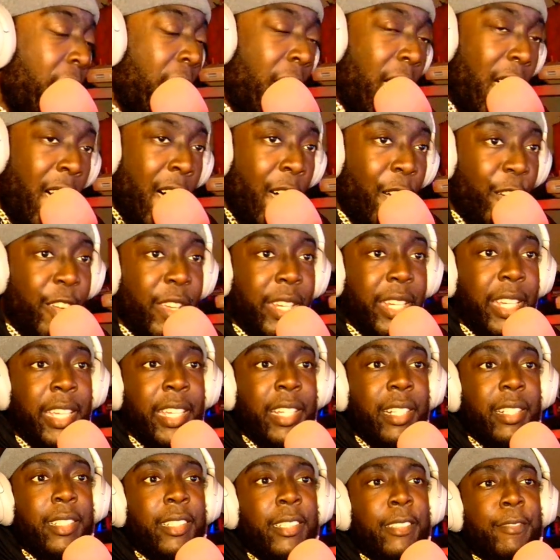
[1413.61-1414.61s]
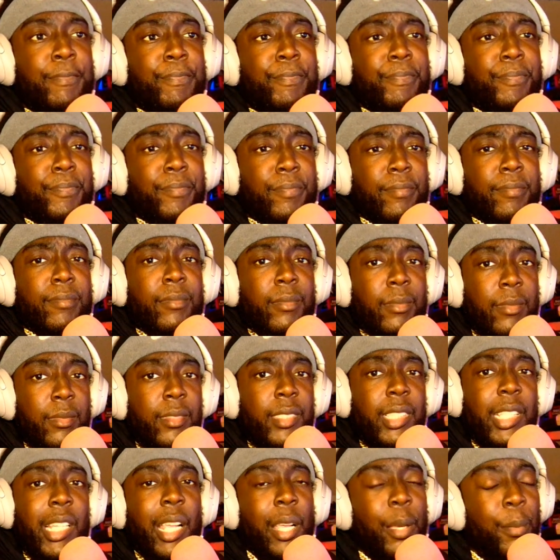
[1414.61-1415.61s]
I'm gonna end it.
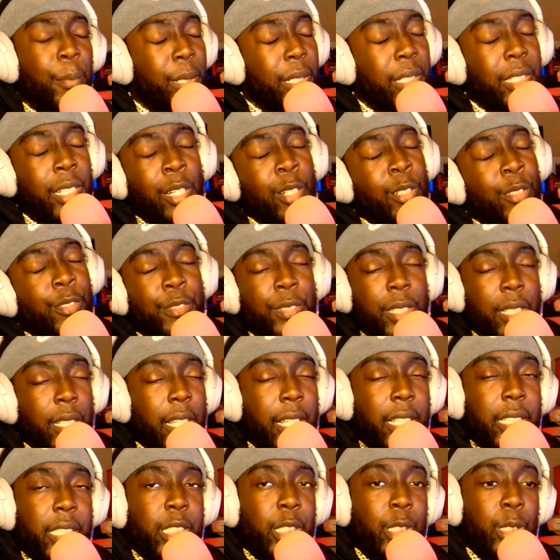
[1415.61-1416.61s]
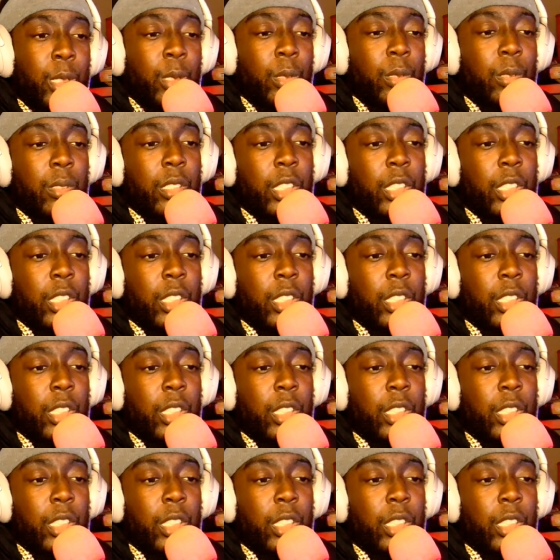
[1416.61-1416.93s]
But don't feel like you